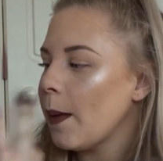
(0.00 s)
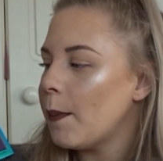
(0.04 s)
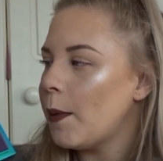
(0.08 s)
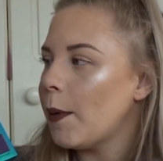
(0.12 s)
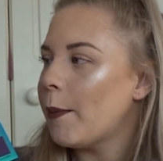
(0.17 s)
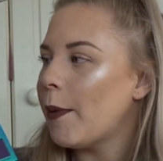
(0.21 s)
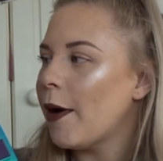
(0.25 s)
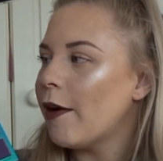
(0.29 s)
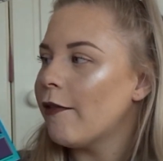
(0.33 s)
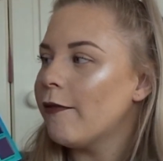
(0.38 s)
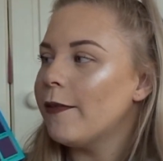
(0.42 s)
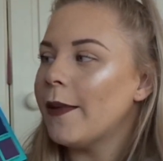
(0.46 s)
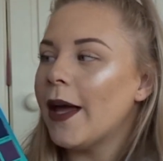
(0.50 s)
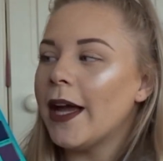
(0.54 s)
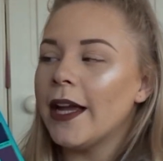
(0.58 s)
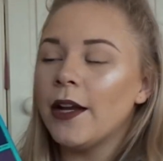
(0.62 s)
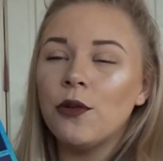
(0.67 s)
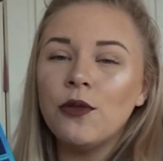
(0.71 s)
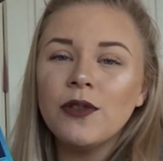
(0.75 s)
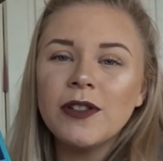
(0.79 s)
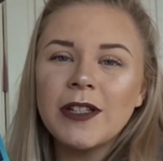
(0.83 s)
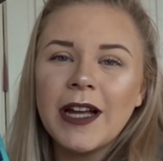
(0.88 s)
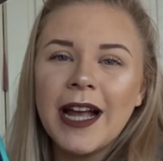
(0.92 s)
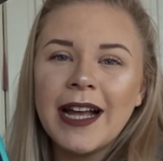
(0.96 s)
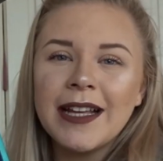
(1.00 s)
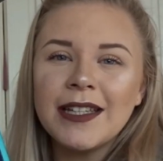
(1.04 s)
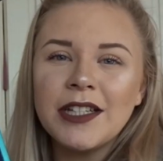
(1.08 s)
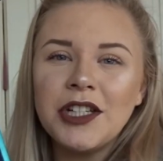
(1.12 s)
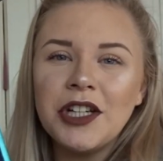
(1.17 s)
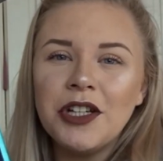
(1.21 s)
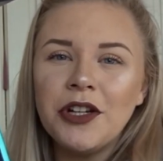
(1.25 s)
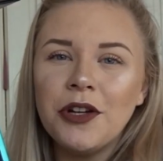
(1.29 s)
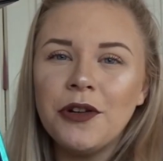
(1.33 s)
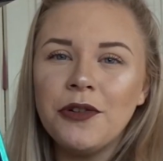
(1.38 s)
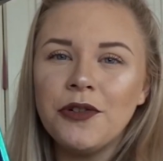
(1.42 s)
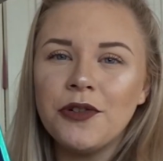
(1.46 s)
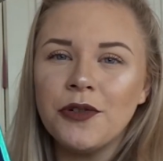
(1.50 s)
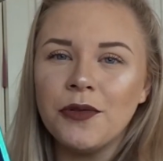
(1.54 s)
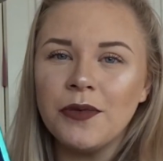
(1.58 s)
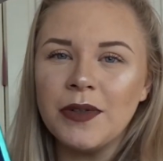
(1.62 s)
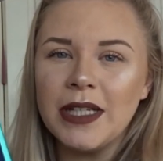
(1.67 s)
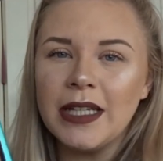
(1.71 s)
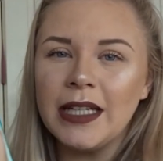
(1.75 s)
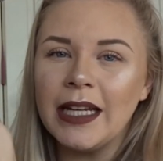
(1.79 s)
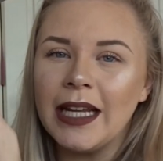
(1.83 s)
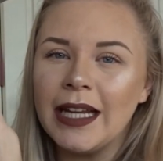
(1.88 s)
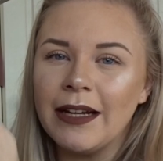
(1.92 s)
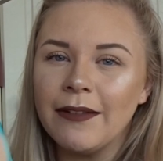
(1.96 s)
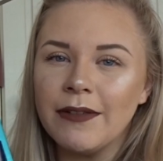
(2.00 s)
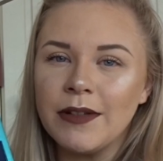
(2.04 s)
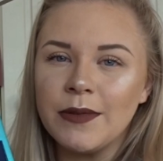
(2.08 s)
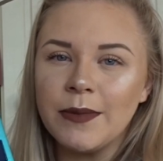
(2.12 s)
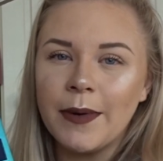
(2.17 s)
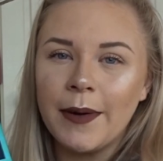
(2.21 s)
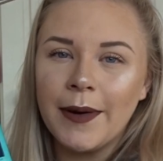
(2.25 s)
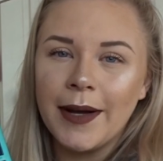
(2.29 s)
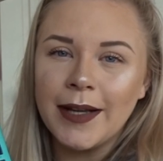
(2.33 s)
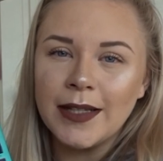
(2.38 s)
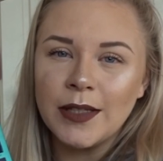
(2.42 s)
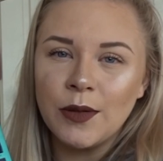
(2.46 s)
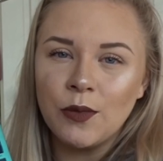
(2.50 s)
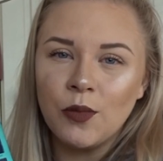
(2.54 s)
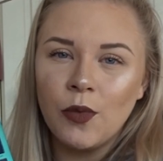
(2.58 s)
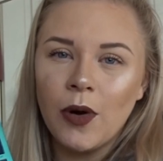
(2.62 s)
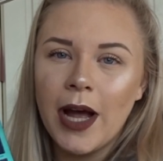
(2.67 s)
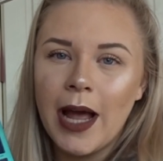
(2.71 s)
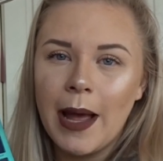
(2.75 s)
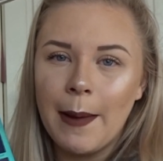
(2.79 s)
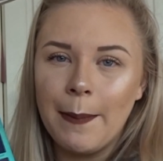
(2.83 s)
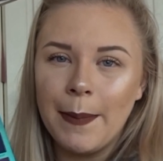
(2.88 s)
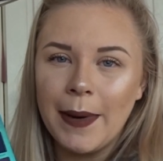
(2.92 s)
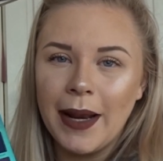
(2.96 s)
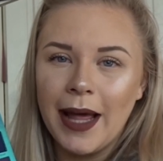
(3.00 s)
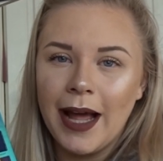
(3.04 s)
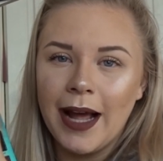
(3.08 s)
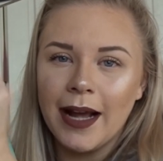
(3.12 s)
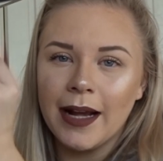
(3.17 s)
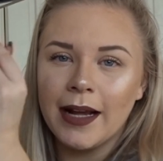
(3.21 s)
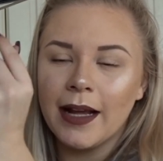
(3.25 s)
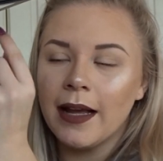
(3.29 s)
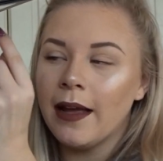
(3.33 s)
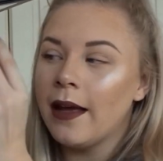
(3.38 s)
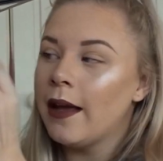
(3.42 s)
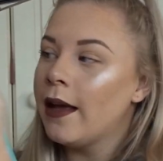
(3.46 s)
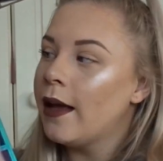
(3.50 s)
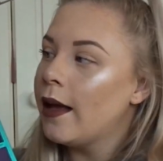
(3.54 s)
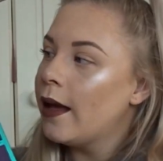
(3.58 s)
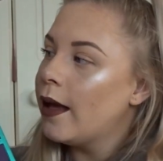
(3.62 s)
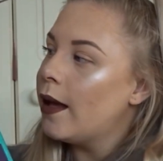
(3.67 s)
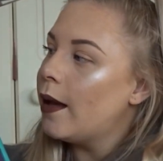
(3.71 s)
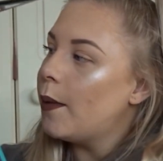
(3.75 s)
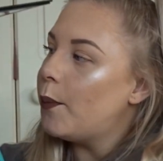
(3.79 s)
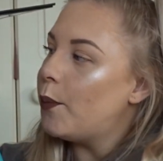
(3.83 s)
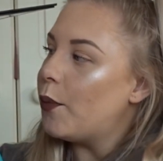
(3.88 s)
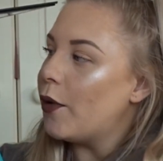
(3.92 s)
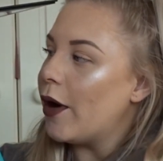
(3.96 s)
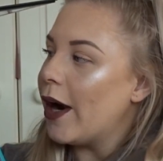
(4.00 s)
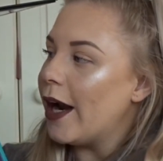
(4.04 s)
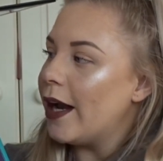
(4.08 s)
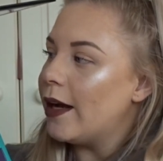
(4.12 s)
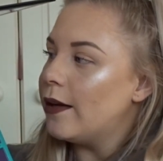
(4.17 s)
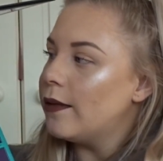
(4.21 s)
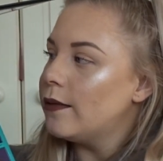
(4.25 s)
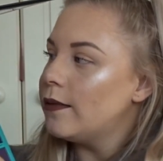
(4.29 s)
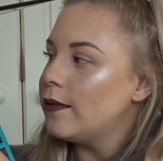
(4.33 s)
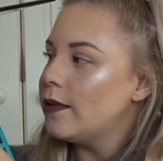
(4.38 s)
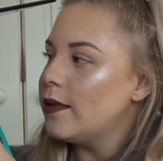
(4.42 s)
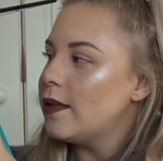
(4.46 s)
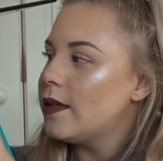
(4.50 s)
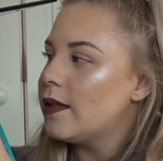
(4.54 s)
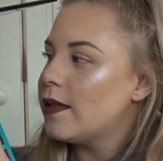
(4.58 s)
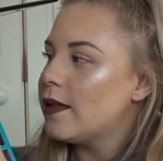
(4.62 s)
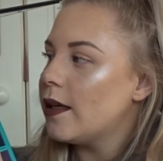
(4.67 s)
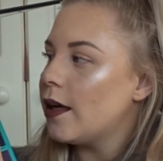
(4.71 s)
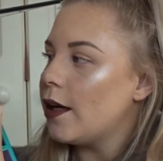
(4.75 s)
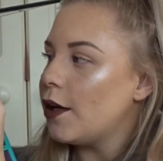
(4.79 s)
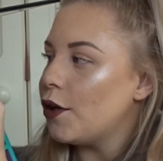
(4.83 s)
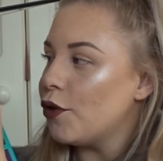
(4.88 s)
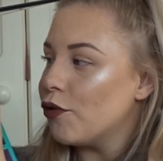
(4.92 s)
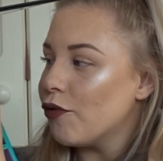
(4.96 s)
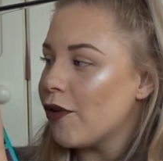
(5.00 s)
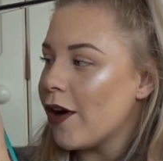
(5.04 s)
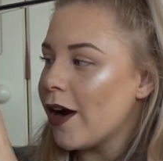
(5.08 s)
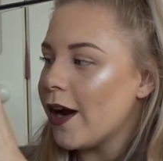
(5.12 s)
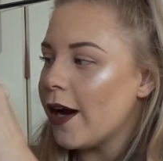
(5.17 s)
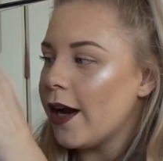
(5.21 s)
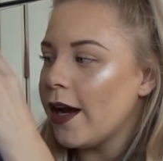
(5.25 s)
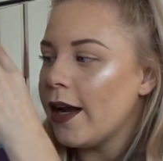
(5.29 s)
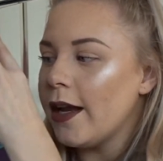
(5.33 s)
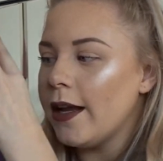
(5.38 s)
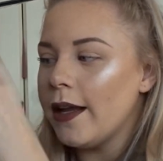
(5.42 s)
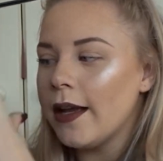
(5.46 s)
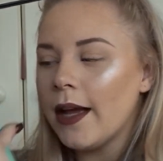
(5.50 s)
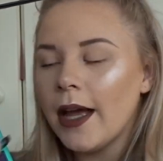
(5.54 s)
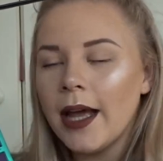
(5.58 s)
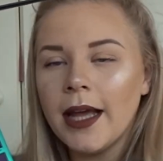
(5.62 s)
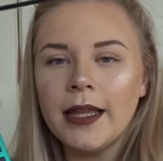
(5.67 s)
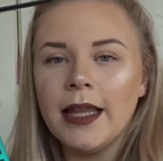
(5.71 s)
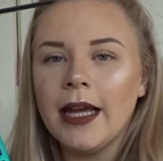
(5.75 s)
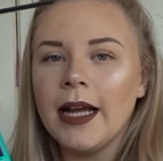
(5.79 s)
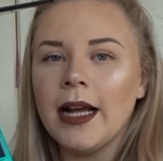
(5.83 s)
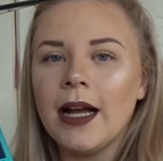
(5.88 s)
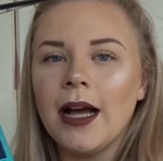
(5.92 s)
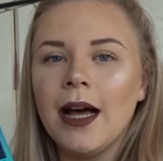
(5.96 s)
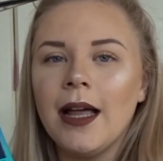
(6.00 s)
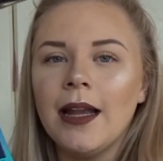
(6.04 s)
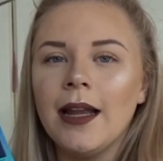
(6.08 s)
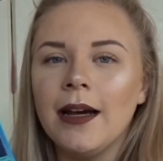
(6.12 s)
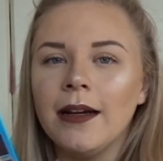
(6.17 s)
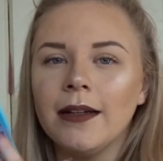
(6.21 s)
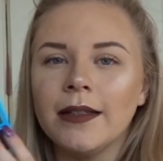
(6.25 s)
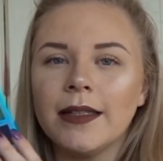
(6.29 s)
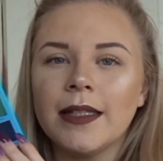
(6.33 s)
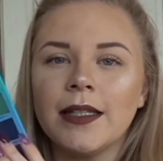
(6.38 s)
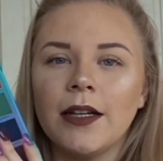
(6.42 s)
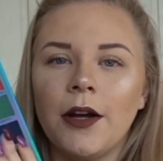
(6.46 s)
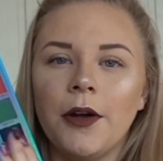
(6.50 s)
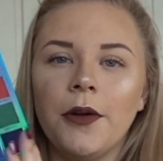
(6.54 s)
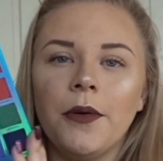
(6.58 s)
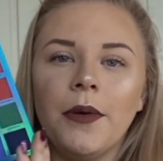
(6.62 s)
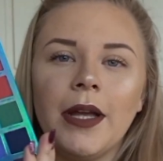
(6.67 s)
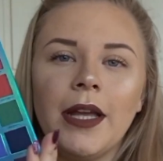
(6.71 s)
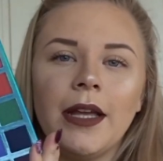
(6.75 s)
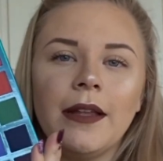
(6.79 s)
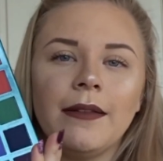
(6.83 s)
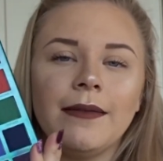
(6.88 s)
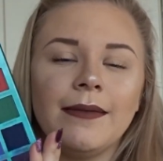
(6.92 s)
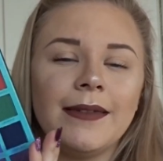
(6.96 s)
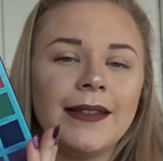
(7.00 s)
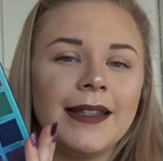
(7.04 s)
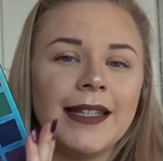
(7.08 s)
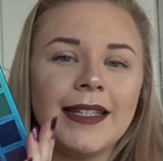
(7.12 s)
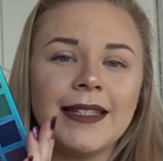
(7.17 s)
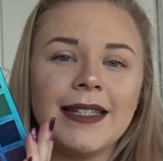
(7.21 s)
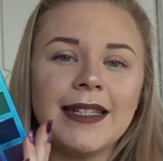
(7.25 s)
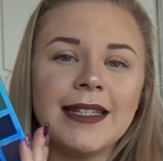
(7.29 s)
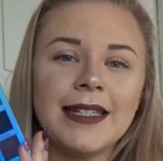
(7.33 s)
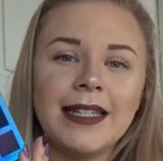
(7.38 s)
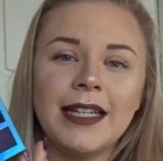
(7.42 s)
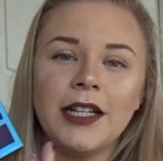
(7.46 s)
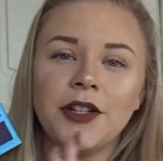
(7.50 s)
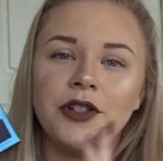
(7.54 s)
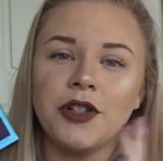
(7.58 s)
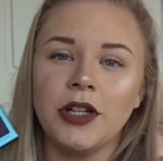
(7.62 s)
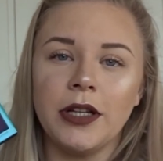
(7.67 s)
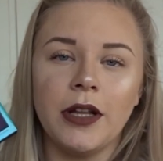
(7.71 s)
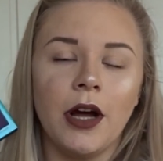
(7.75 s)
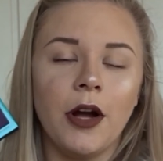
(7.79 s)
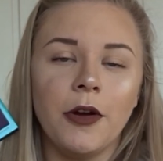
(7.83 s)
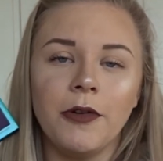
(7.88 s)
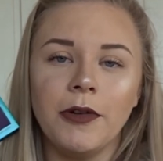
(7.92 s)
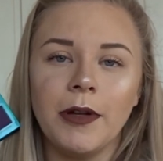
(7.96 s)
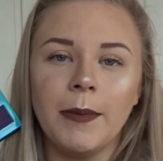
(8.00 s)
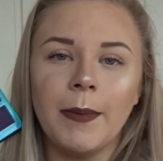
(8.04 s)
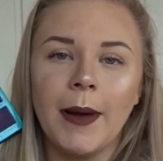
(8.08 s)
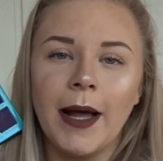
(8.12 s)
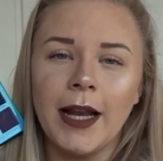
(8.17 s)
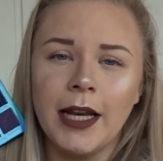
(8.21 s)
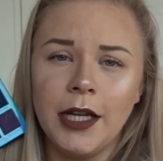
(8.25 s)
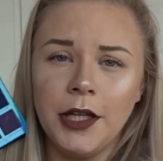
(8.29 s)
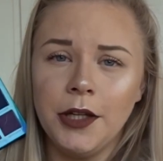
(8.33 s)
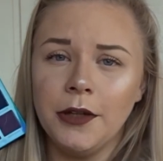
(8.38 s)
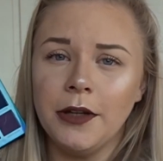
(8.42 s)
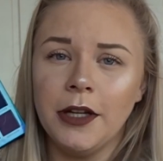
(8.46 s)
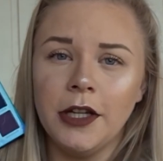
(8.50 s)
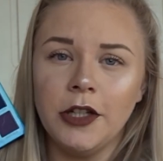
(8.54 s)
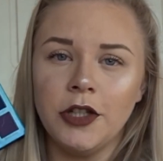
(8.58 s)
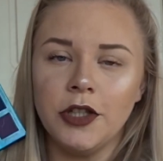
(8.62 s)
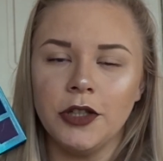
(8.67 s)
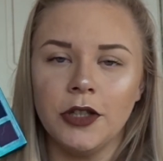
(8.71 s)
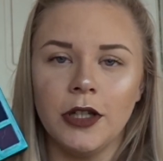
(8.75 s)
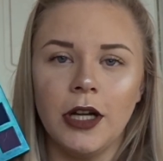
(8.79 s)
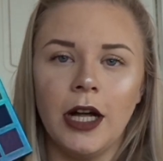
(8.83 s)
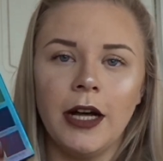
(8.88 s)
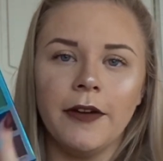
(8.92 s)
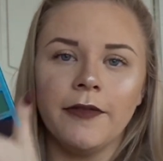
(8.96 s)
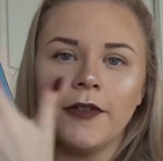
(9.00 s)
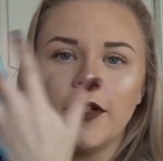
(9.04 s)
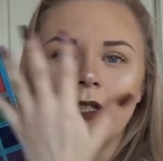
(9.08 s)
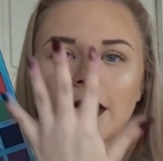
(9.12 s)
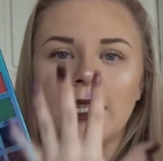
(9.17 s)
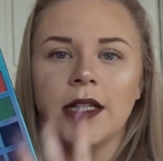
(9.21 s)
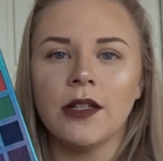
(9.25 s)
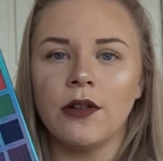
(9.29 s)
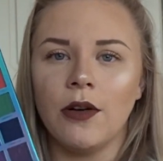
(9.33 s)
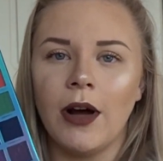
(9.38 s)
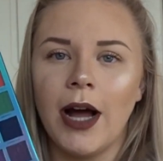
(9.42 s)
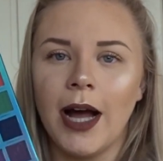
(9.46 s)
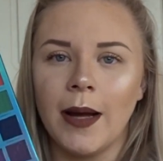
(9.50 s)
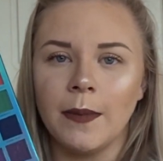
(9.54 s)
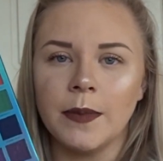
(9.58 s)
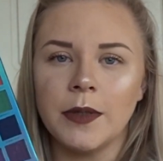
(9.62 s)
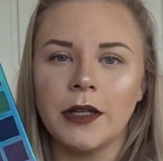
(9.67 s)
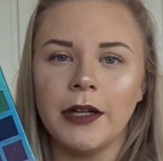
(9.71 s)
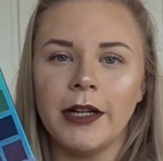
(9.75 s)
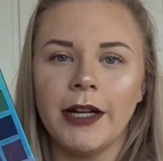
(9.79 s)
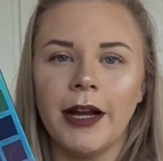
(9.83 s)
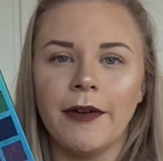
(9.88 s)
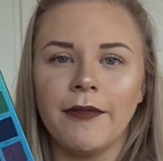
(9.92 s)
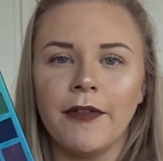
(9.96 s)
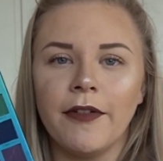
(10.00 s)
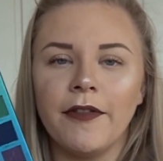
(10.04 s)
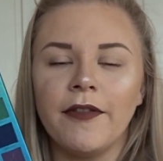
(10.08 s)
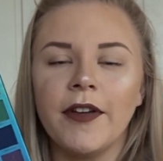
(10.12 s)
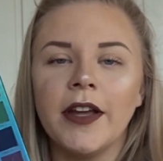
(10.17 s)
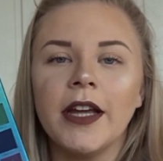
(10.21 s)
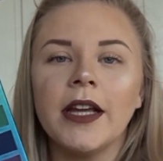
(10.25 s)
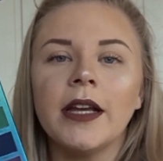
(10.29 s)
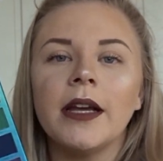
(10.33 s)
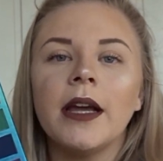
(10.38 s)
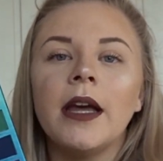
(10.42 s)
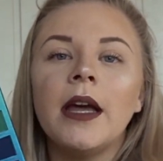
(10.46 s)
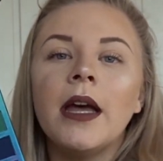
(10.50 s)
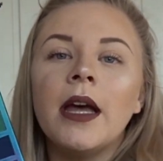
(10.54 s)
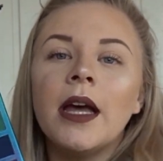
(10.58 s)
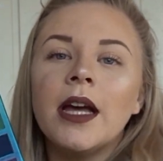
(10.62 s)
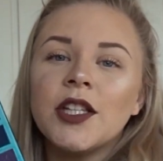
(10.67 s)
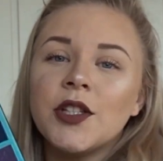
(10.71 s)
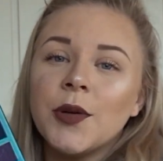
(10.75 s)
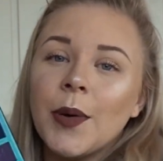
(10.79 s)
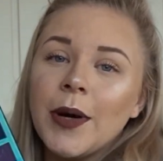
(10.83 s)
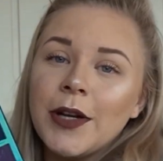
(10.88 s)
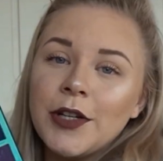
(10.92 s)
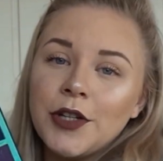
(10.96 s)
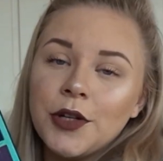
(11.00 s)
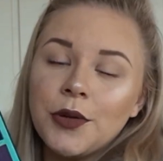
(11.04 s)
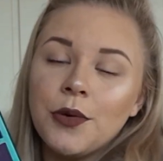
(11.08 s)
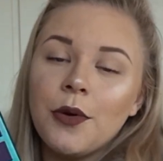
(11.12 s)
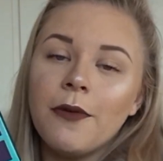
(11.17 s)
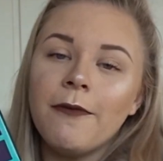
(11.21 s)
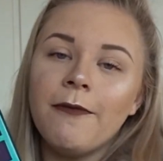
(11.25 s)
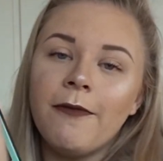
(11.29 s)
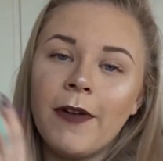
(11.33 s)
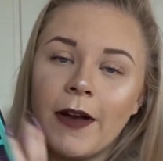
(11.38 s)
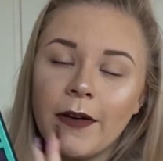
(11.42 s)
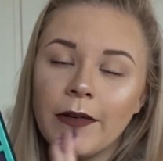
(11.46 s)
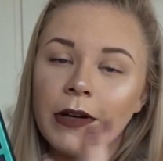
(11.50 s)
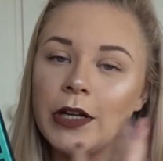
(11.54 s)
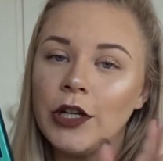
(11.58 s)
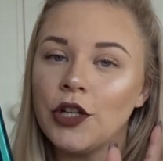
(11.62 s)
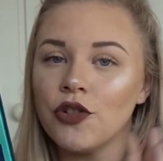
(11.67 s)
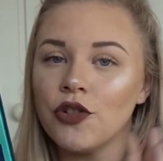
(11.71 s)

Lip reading: apart from that, it also has your neutrals in here as well. It has a white, a black, browns, grey, and then colour. So this is literally the only palette you need in your life because it's got absolutely everything. So I do very